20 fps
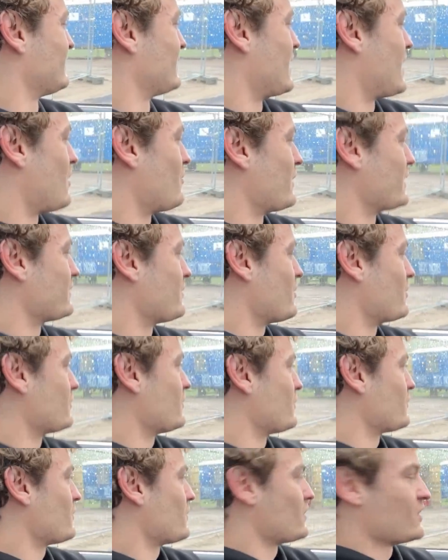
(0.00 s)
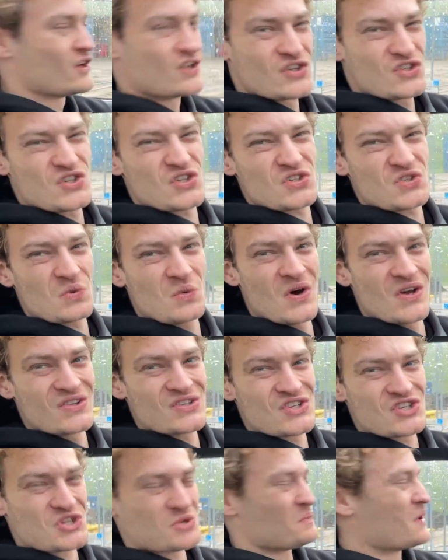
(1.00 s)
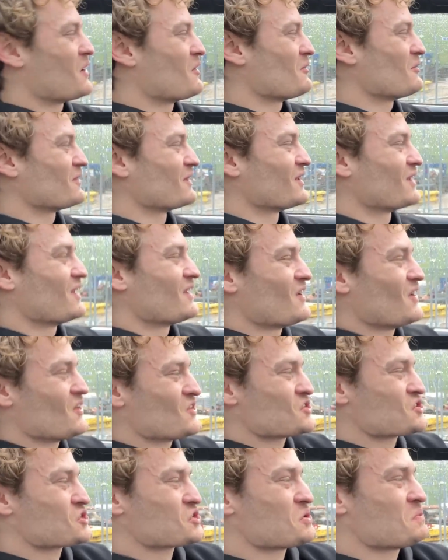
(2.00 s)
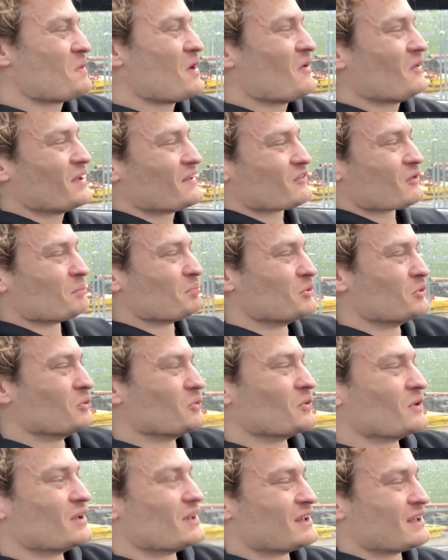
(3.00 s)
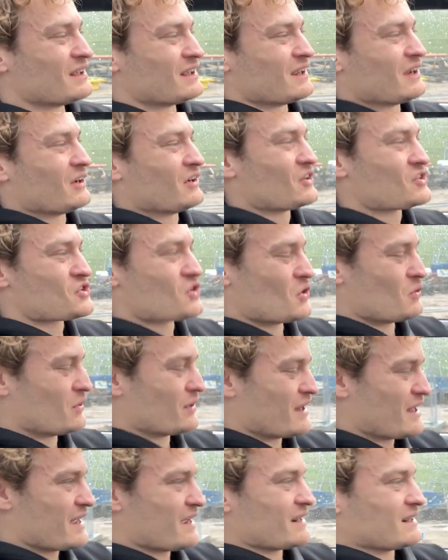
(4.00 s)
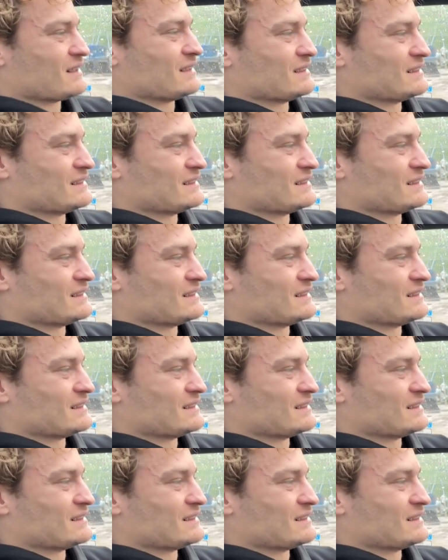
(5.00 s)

Oh wait, no, just one small little pool. There's no one here.